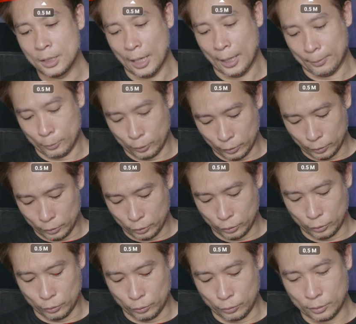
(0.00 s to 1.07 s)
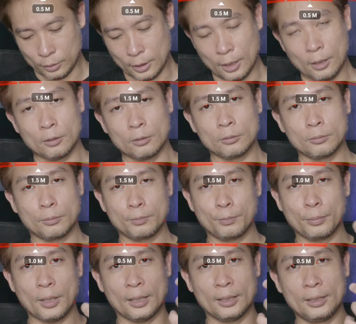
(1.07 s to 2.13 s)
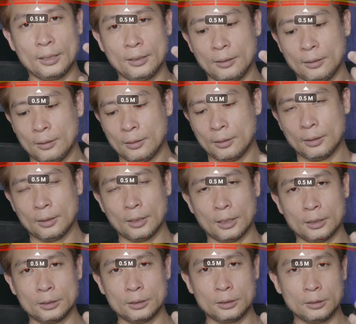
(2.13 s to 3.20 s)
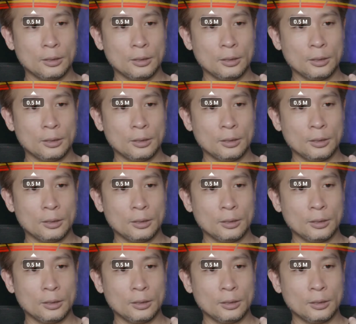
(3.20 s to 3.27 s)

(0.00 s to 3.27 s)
I'm going to now plug in the